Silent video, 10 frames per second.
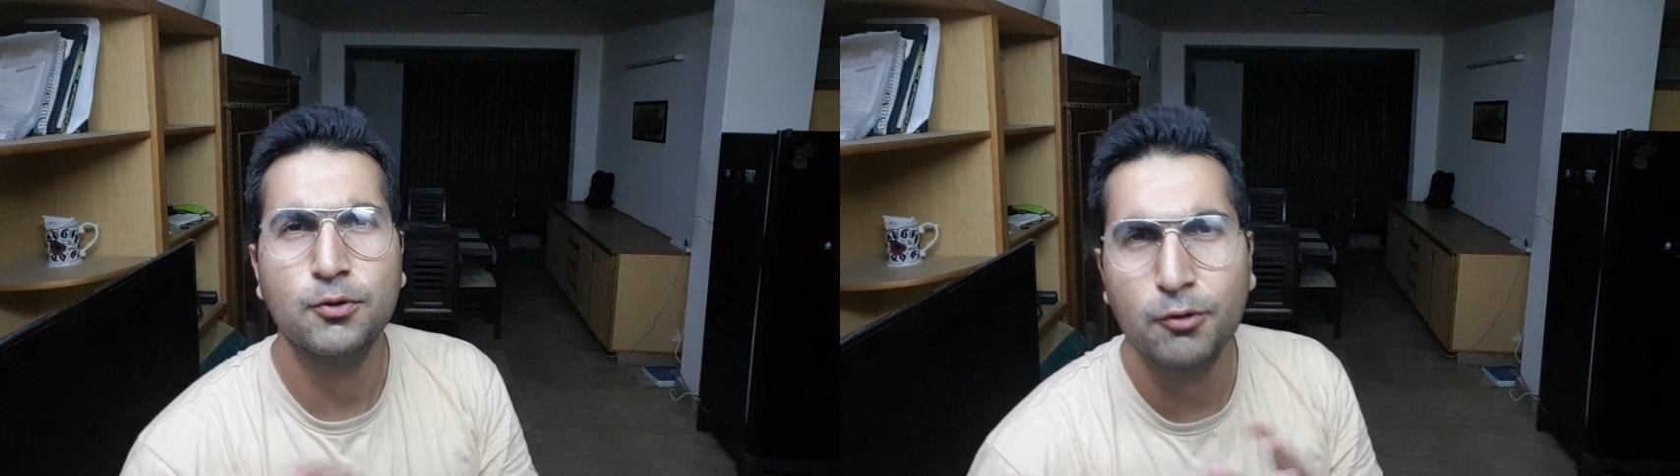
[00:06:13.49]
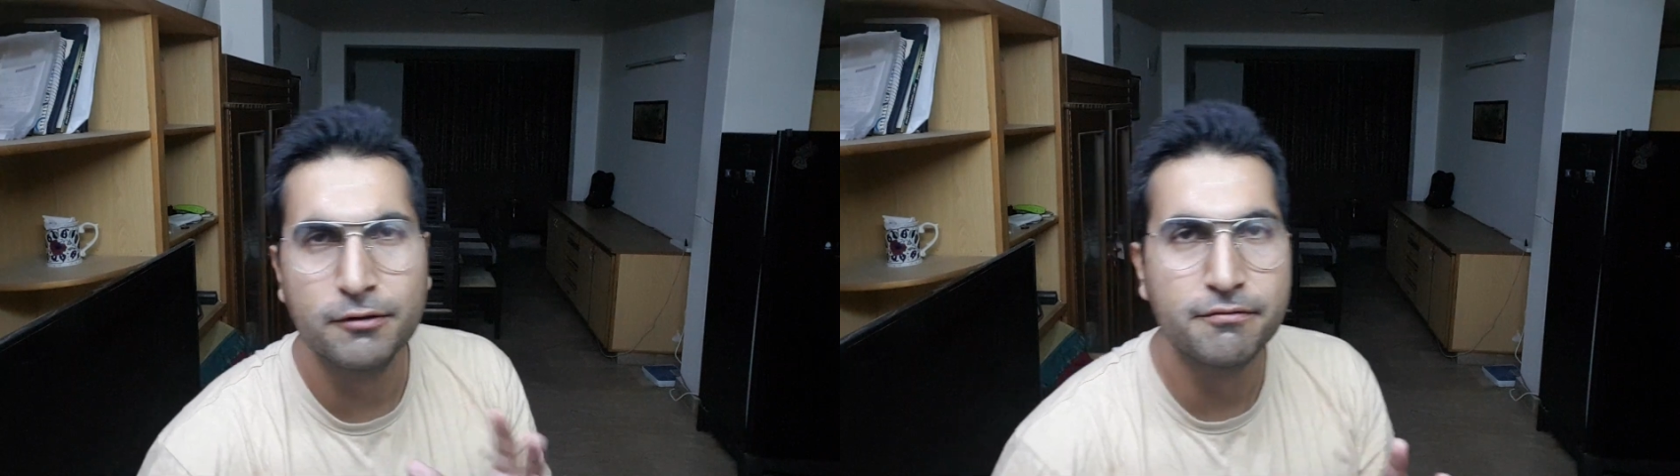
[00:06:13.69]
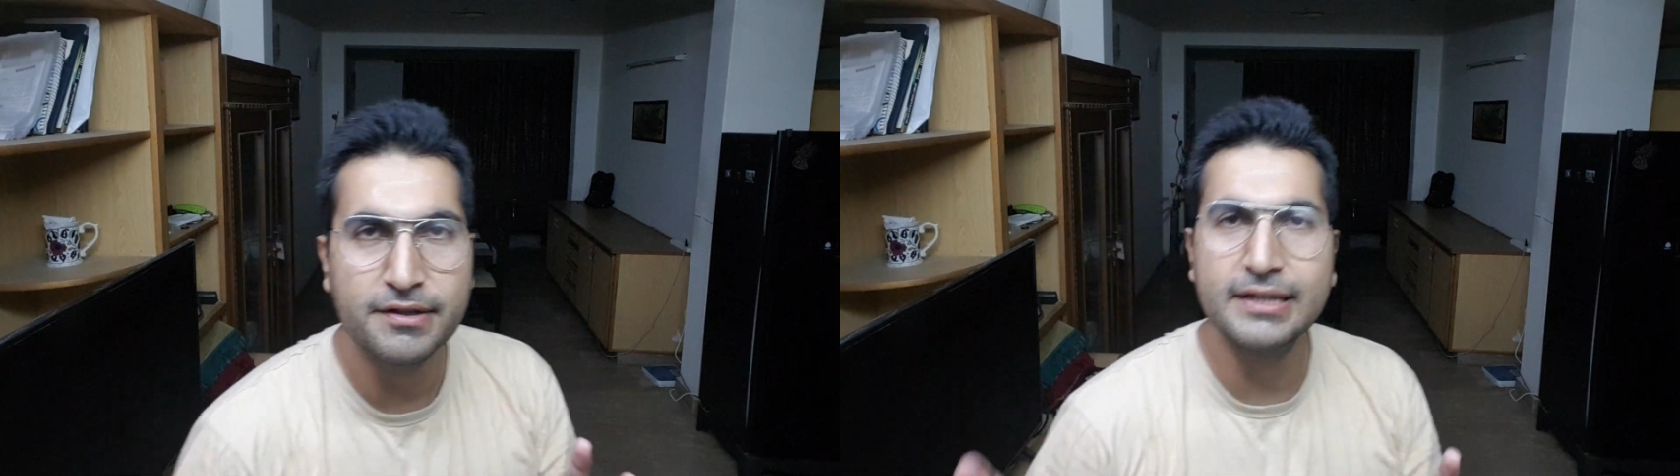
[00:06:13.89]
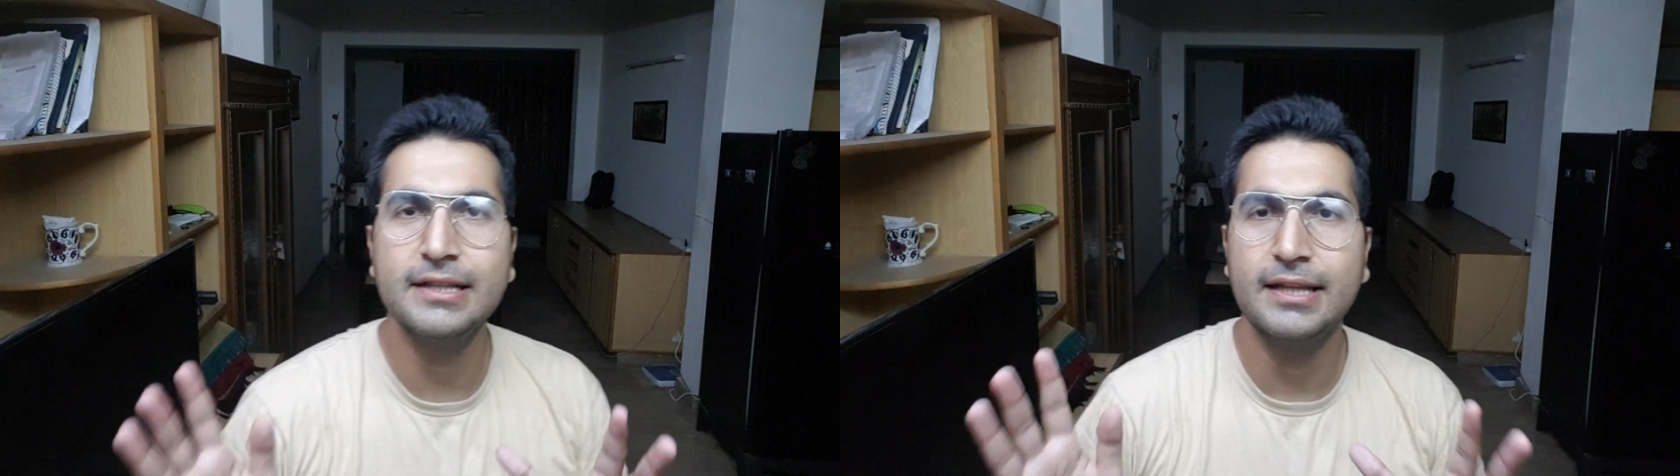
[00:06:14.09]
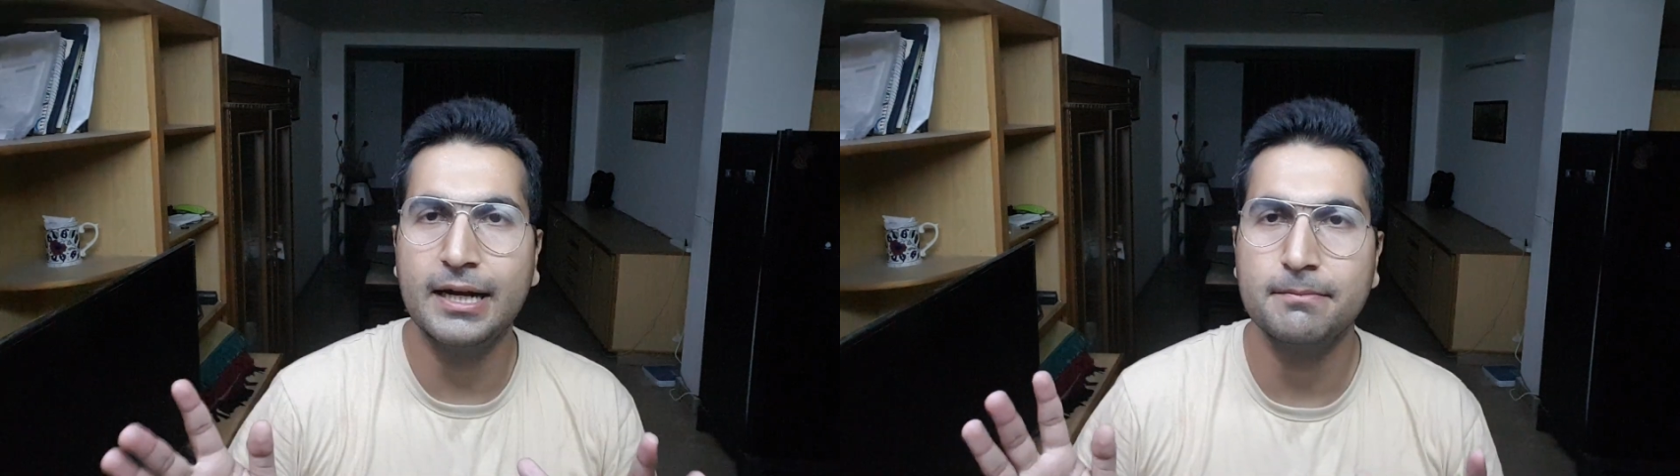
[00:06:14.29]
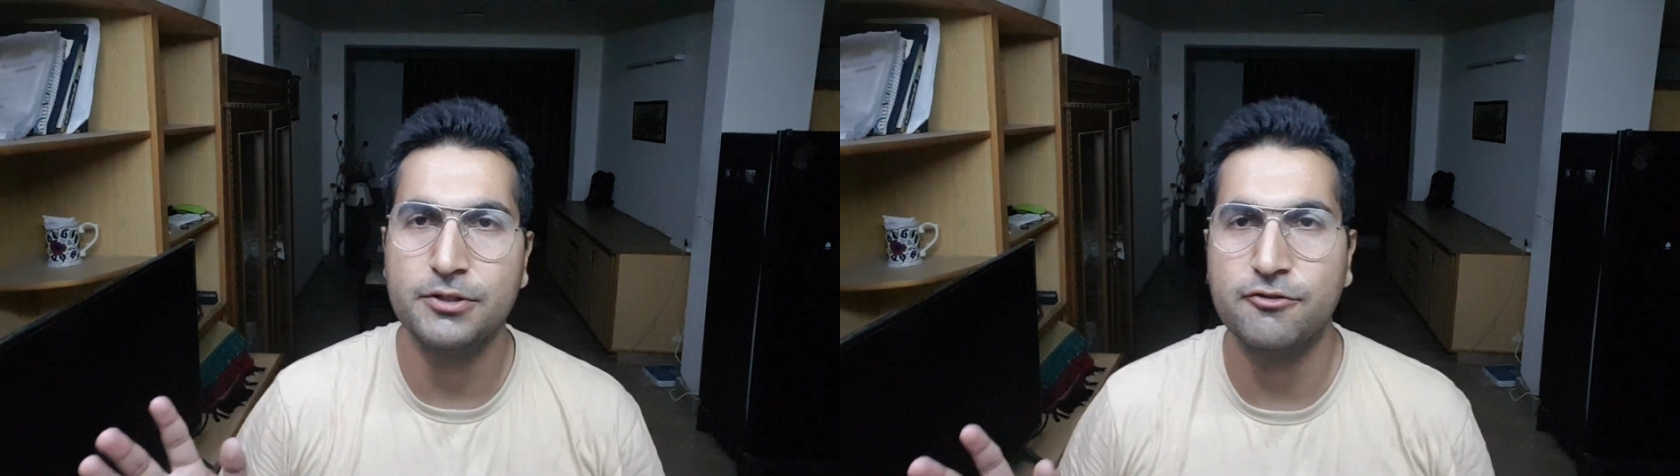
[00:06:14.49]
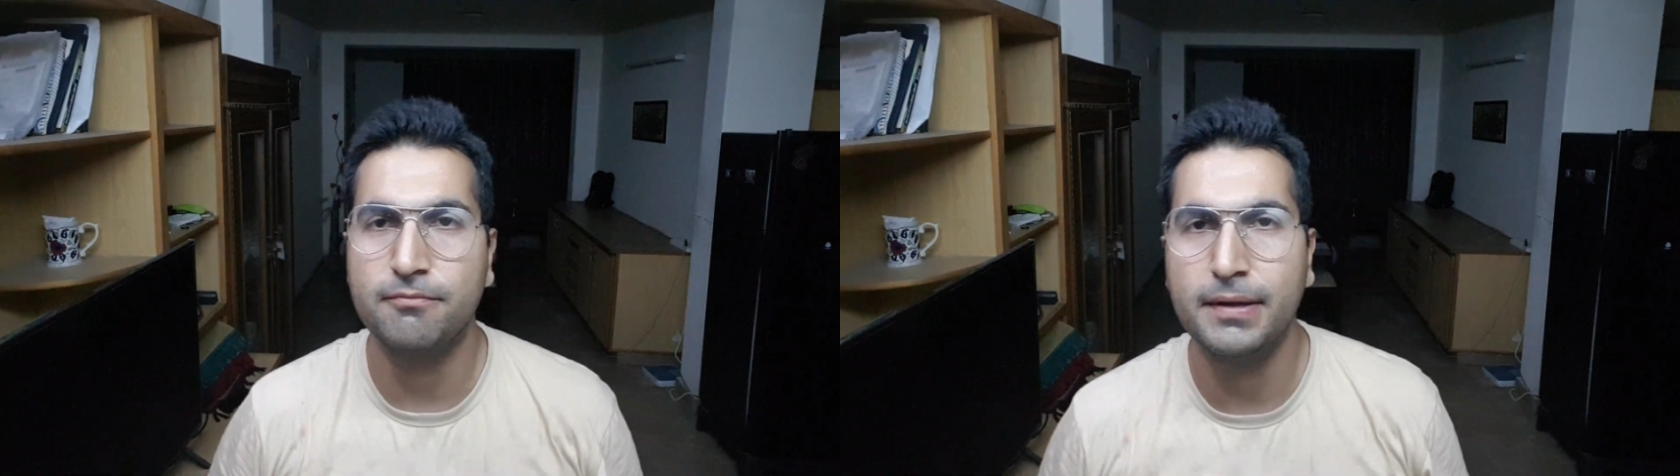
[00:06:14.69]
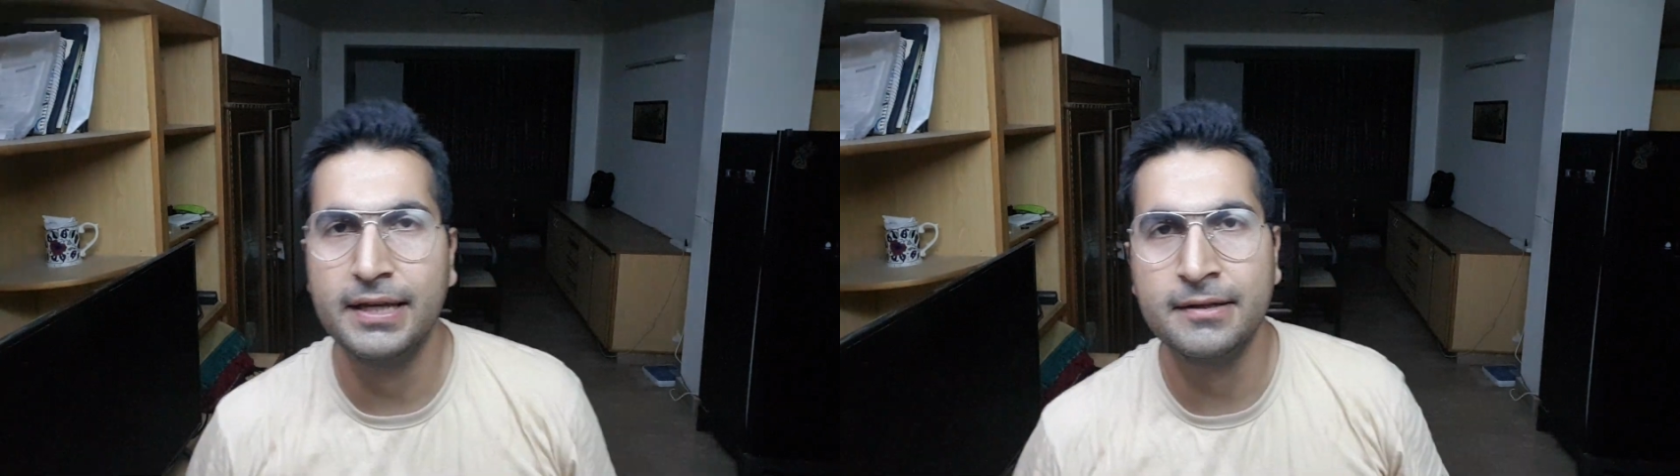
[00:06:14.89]
won't feel that much
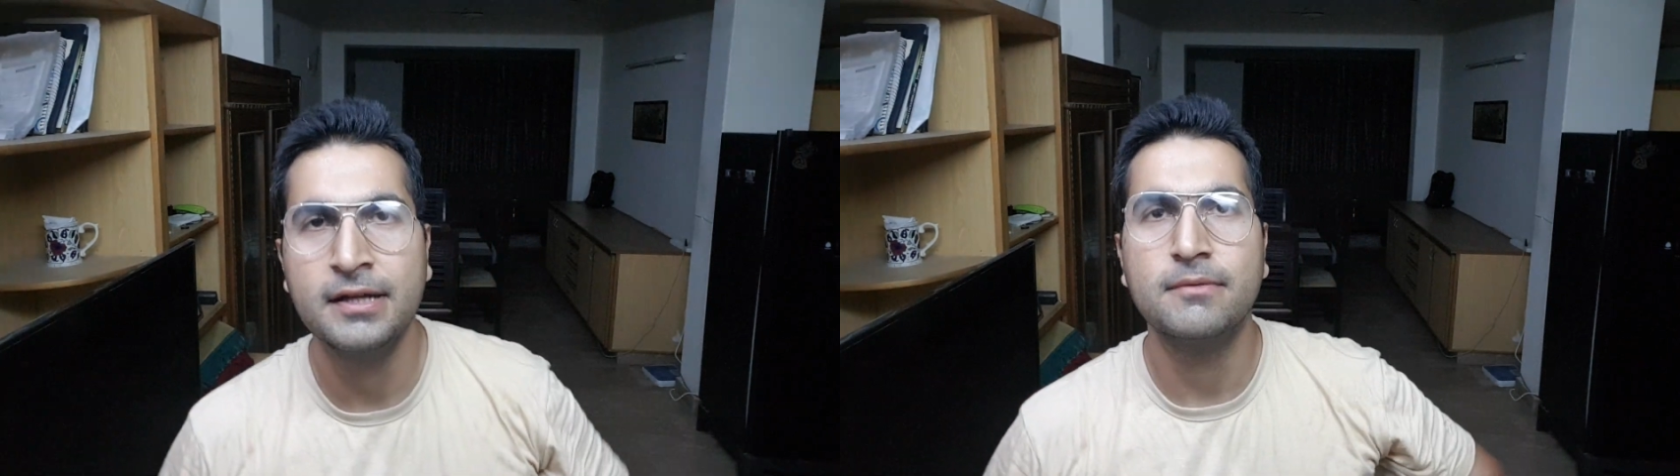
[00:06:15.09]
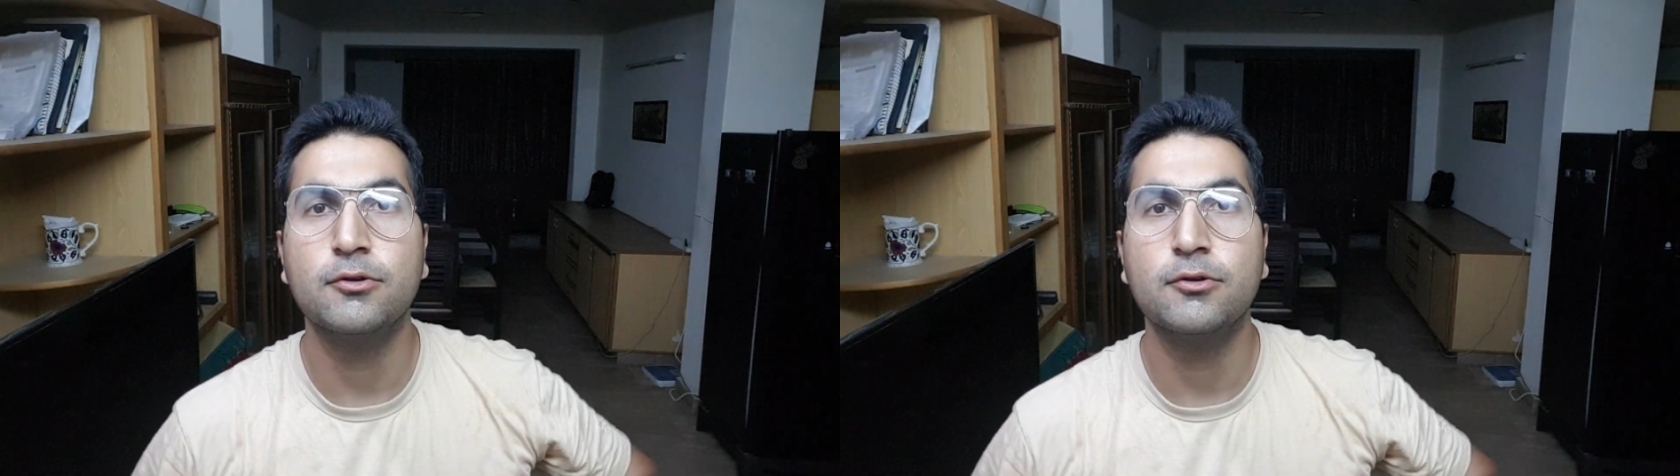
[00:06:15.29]
of pain.